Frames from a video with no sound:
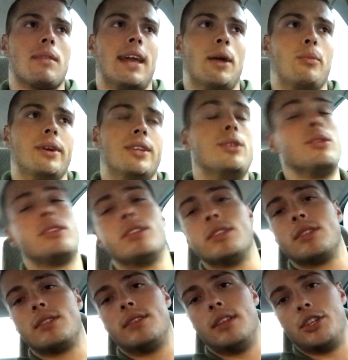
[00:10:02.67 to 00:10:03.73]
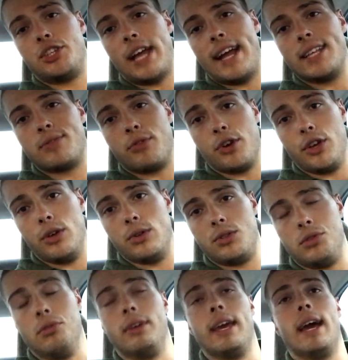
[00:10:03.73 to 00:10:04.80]
reduces the chance for you
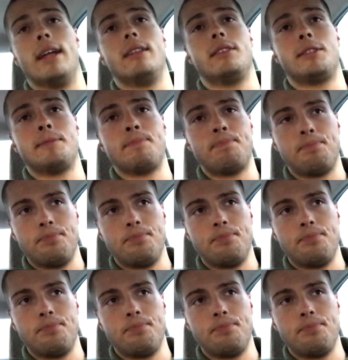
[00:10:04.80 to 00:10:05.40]
to get